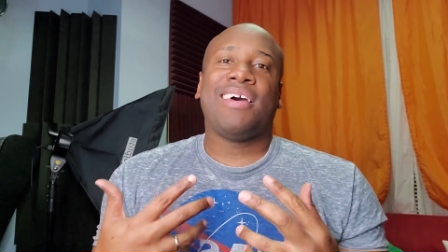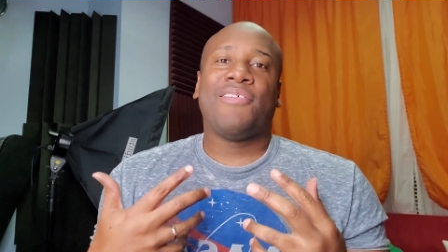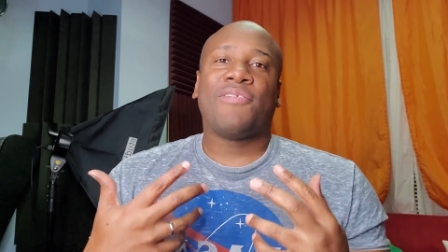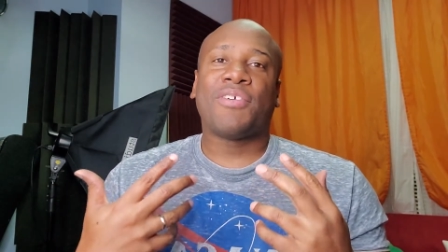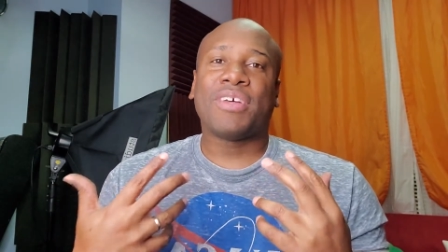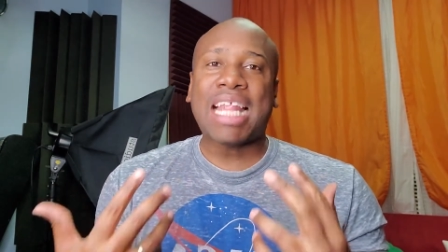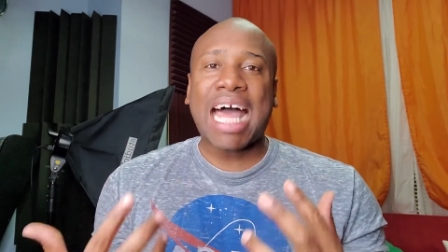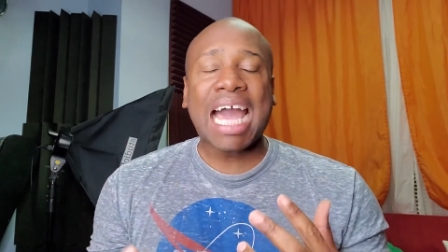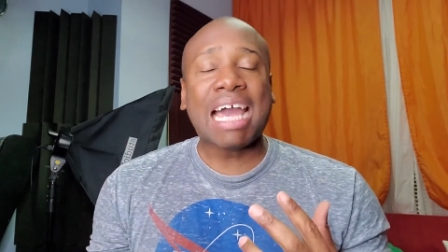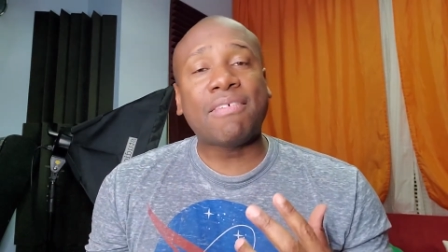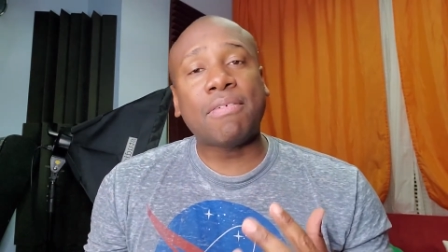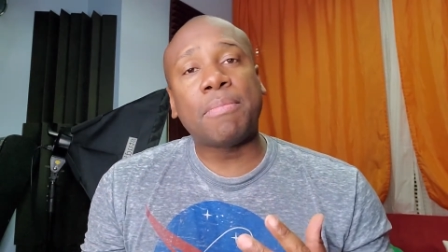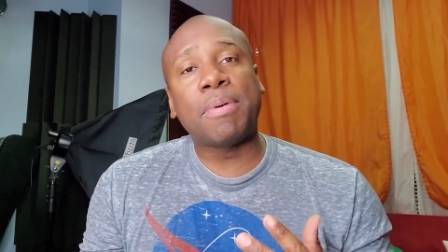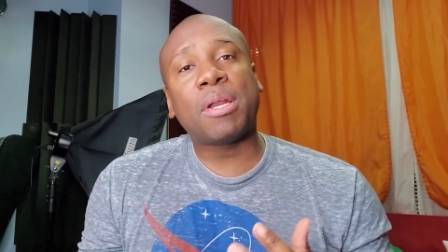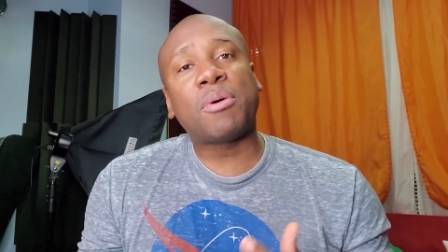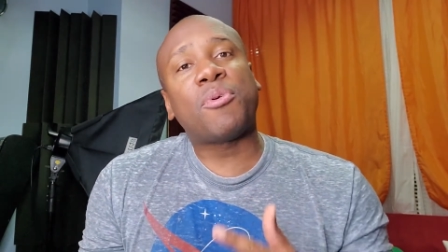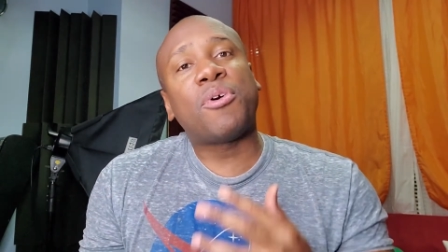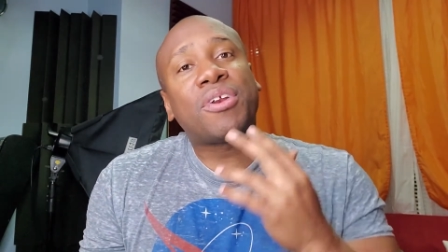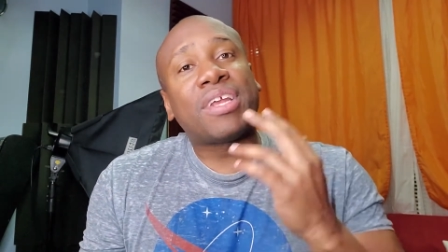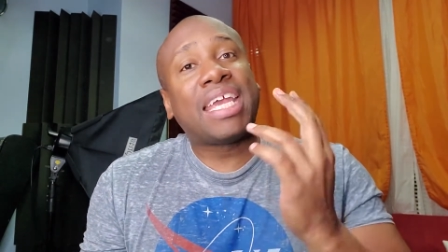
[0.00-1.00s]
for lack of a better
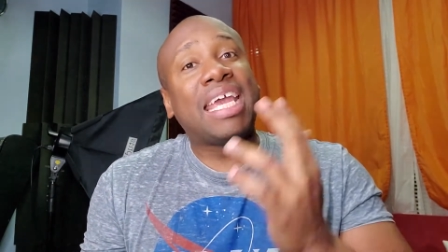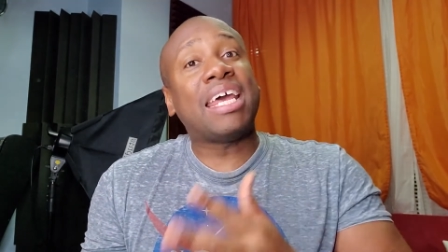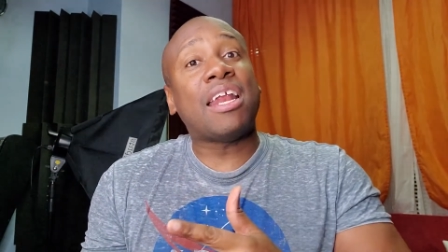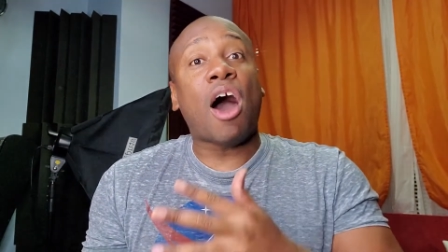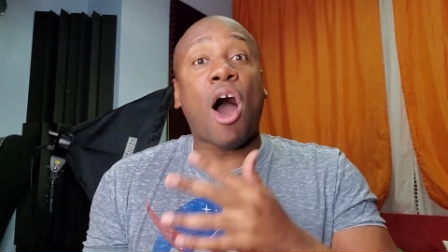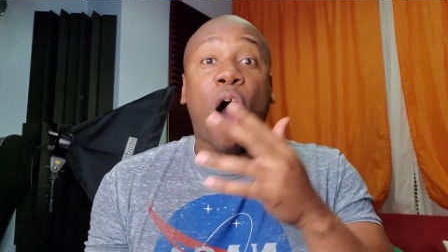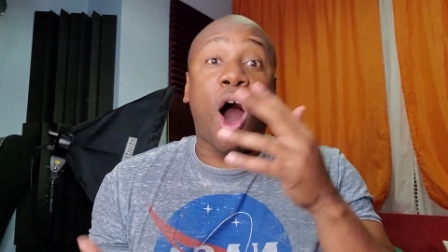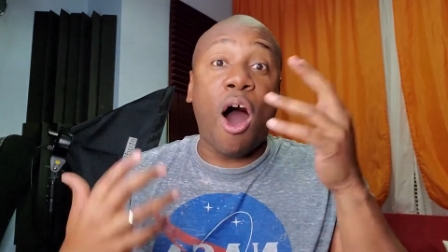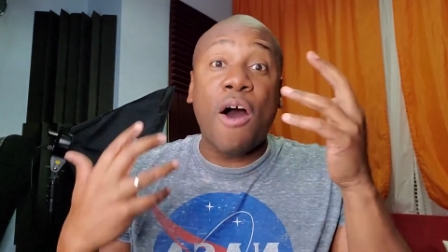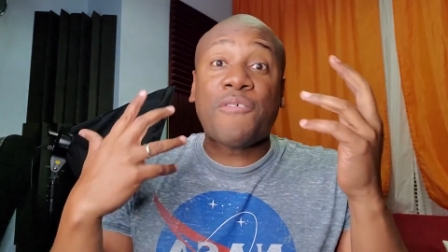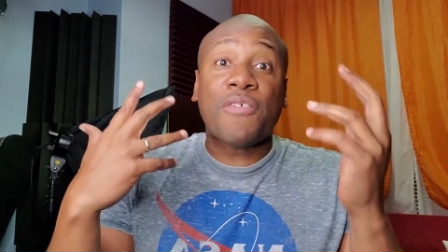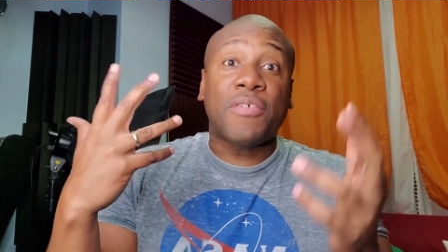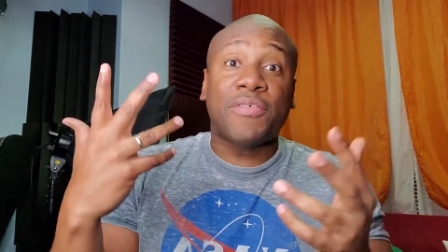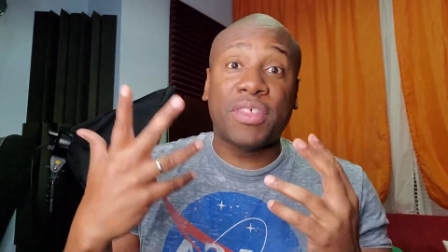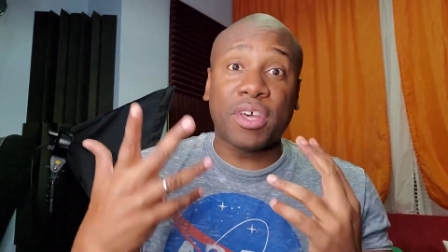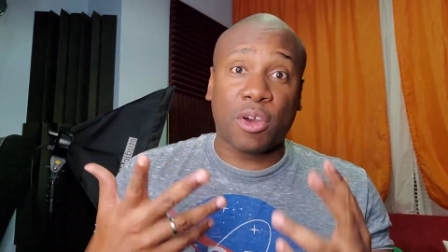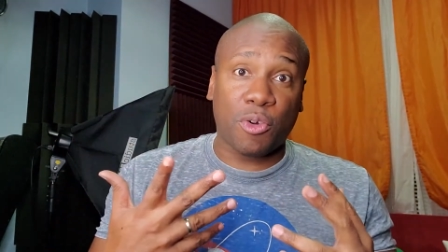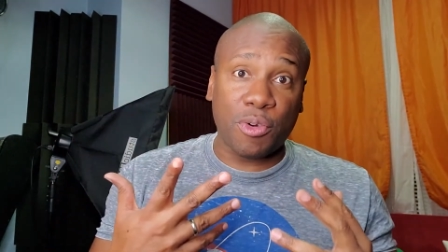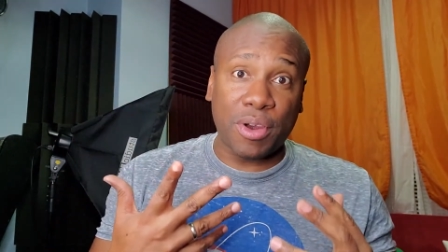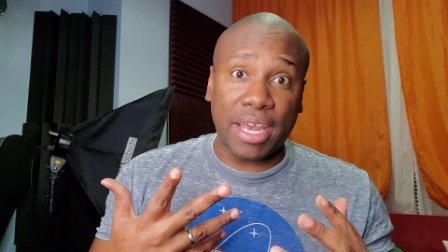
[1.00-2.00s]
word, get off of
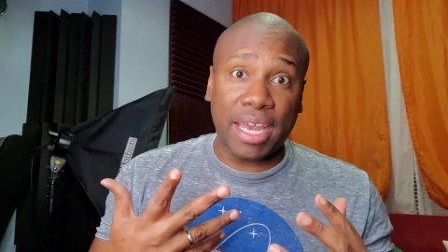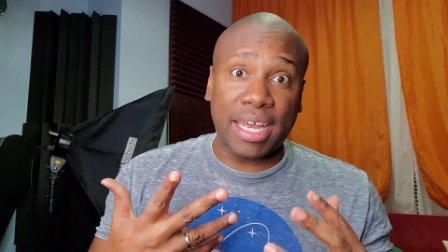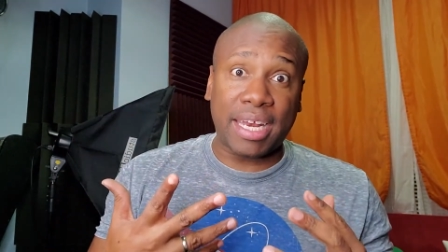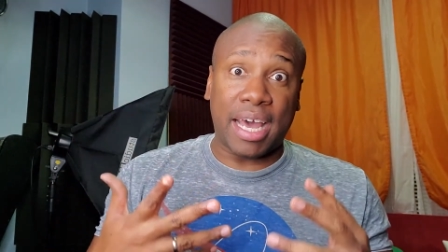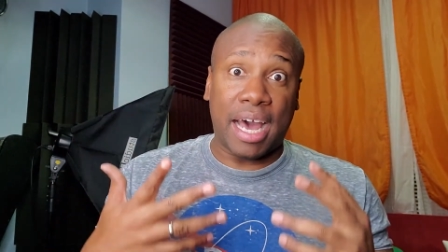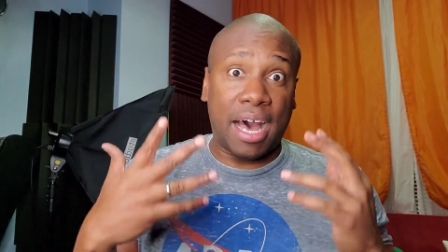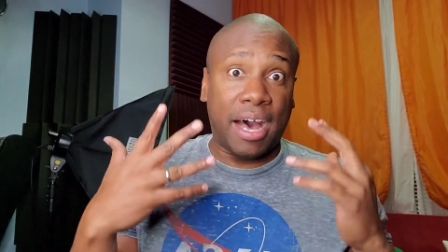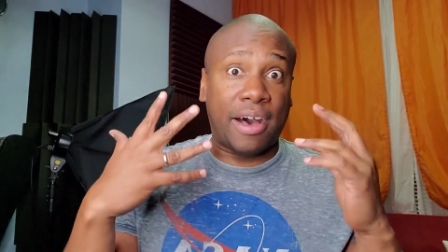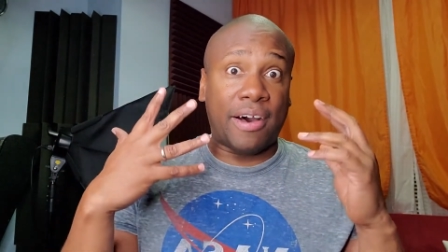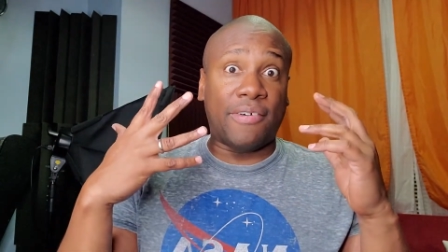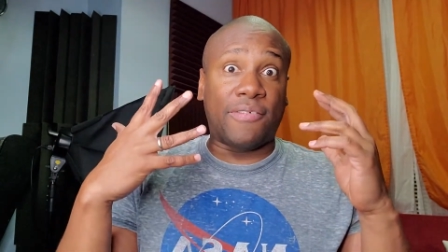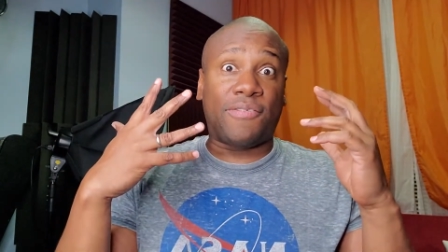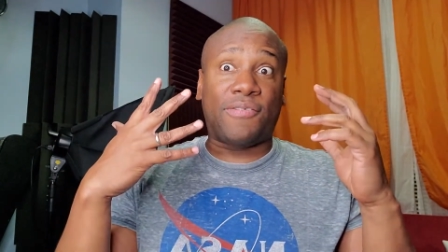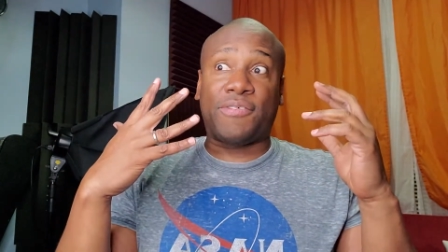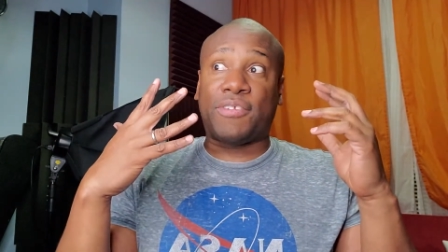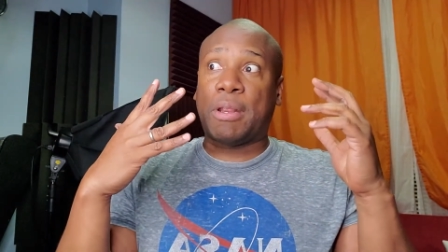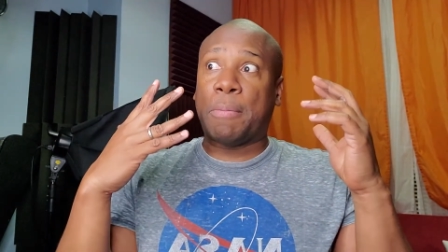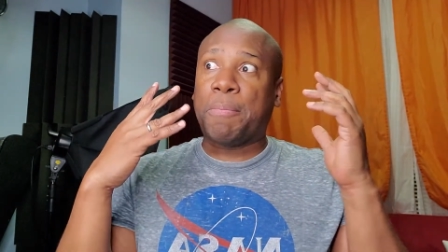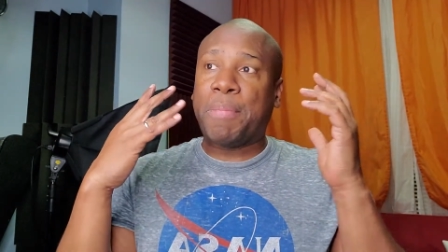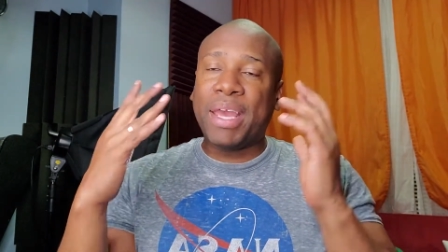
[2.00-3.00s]
the grid of
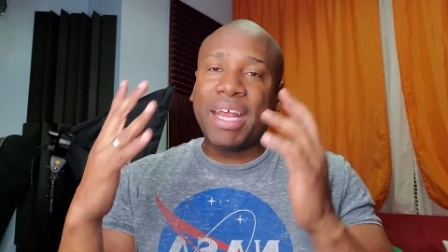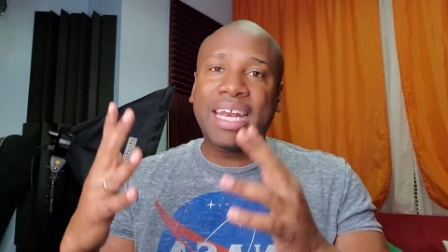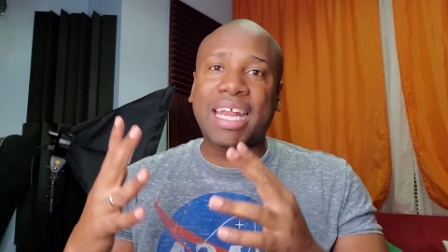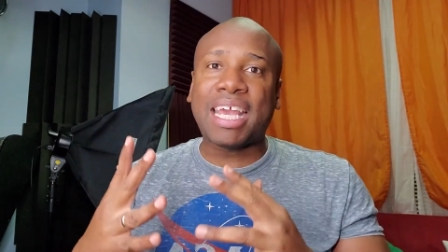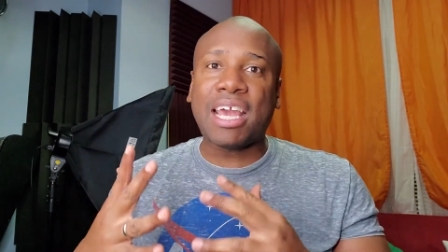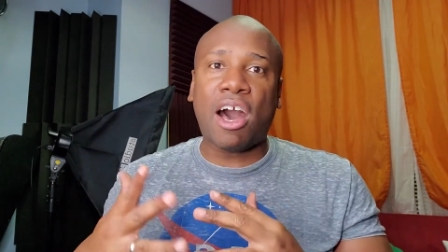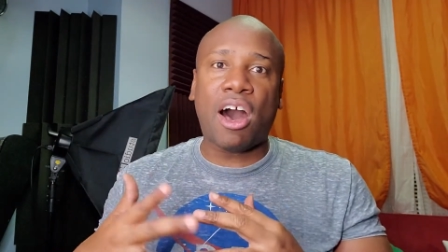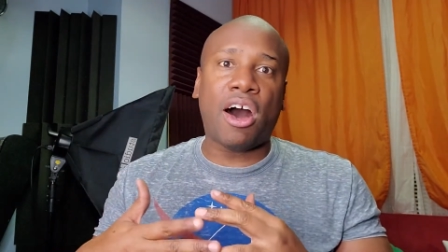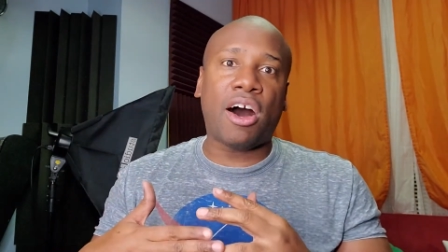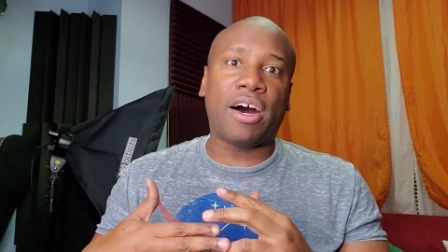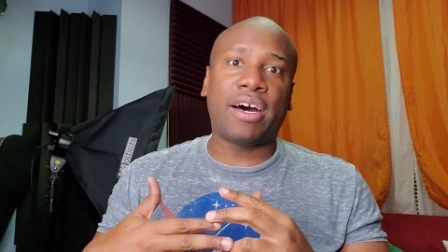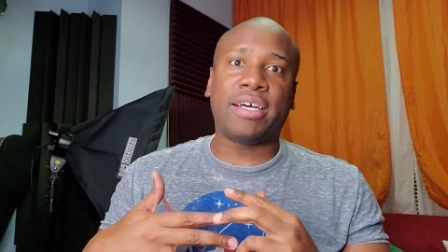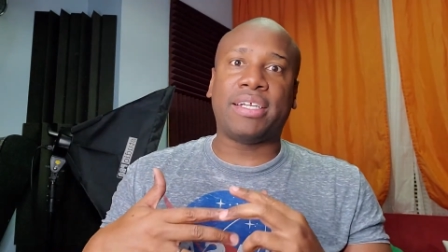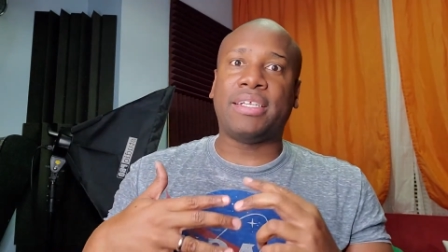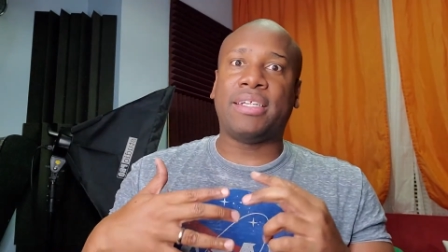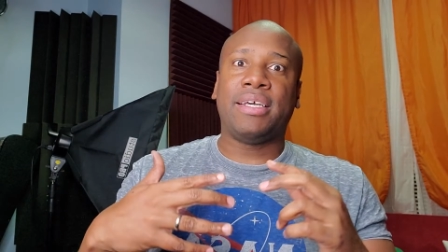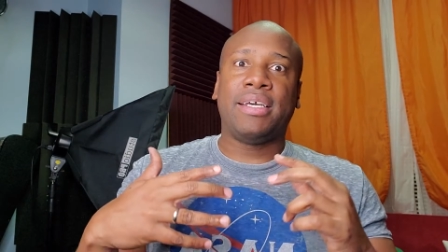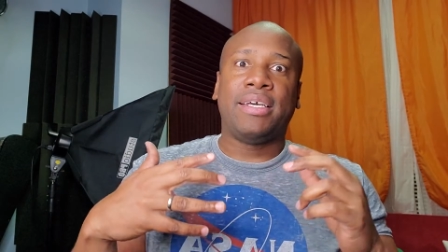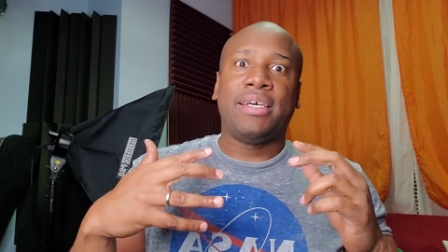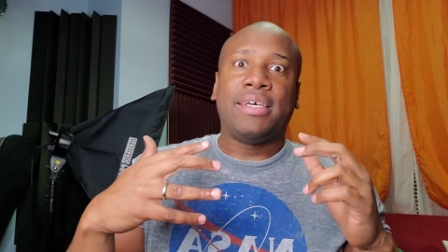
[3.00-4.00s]
depending on